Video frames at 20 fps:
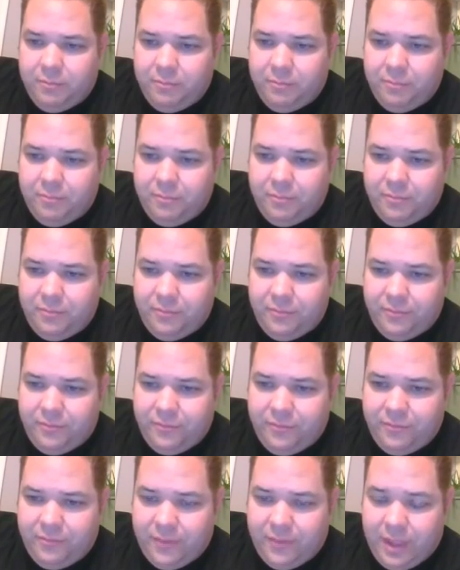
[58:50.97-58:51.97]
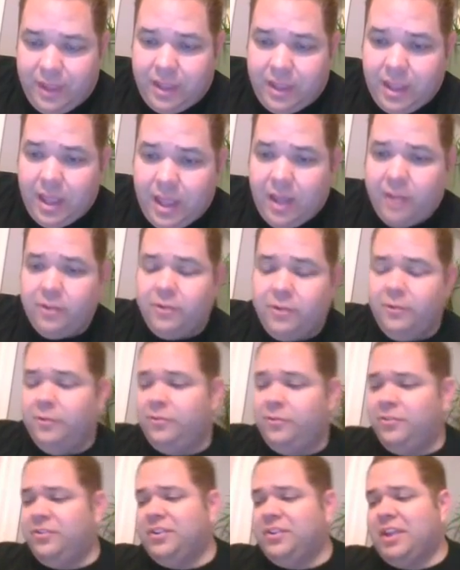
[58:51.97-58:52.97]
of yeah,
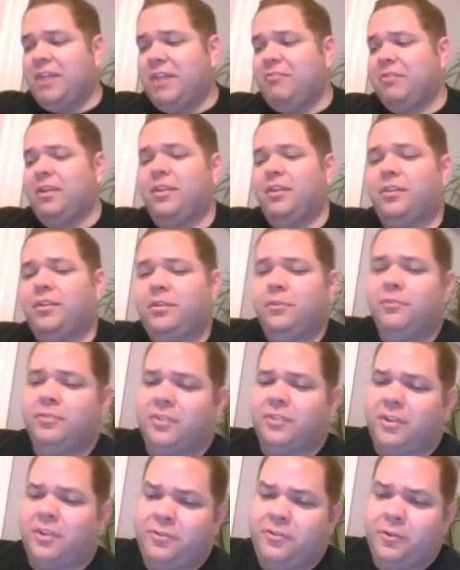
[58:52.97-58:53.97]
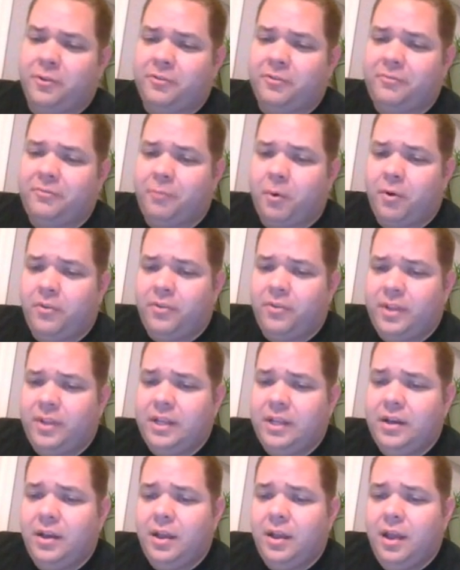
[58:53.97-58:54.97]
you should definitely get a huge discount because you're only
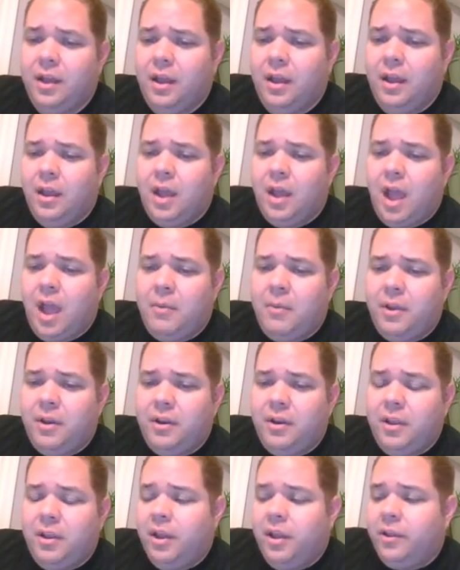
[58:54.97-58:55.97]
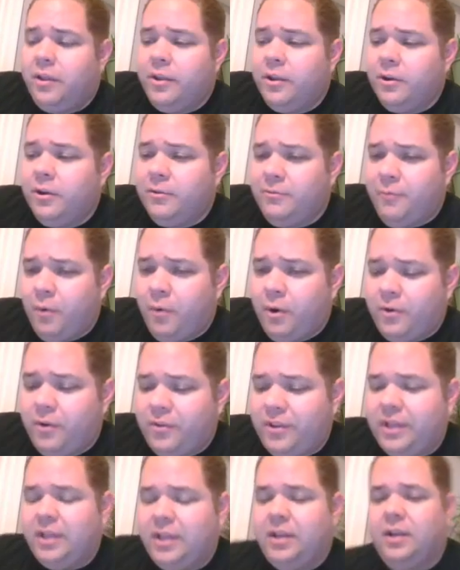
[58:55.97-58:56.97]
14. I mean, you're
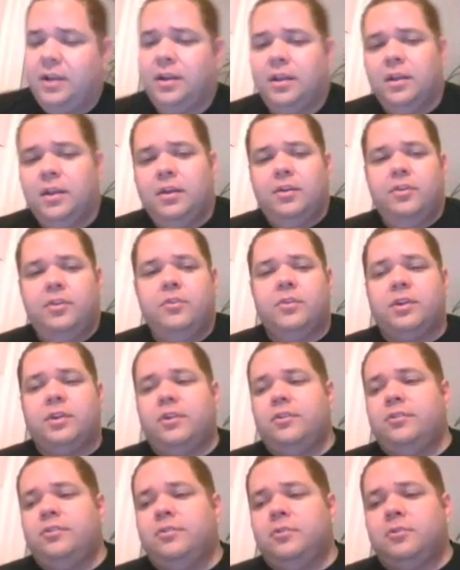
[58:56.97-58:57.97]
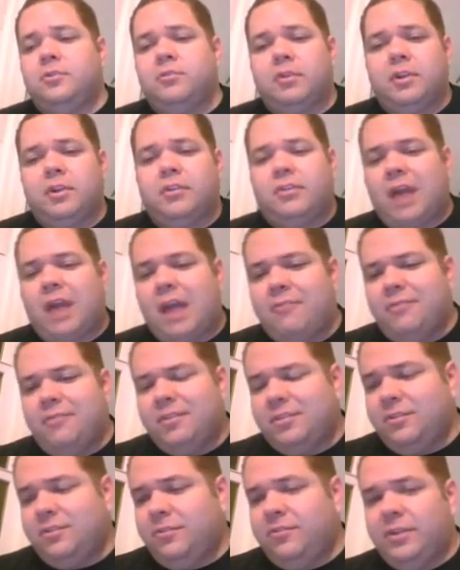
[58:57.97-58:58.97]
14, you can do
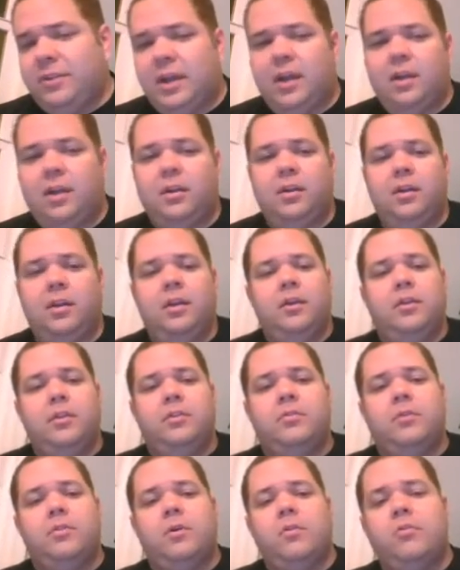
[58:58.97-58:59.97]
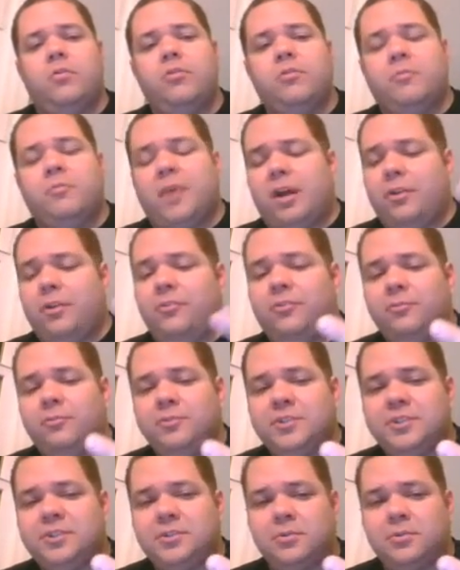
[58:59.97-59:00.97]
graphic design, you own the Montezuma